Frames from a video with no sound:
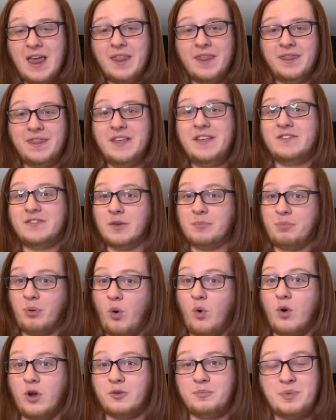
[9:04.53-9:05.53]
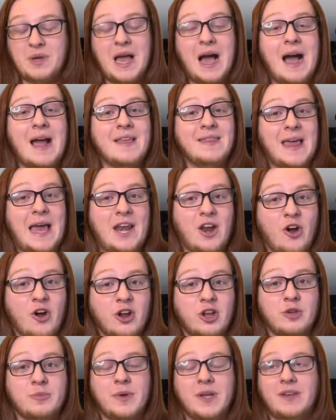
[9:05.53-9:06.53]
the support behind that
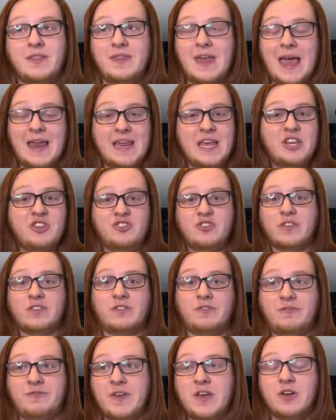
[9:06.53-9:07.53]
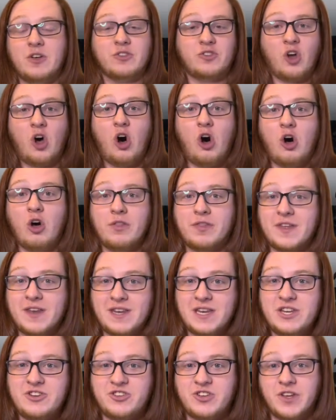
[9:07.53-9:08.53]
argument that it just fills all the
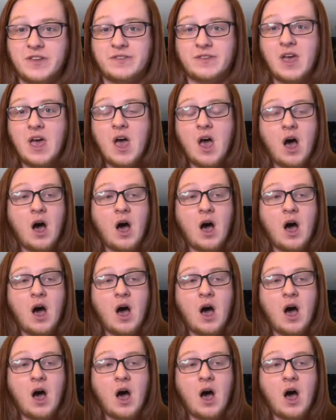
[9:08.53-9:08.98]
niches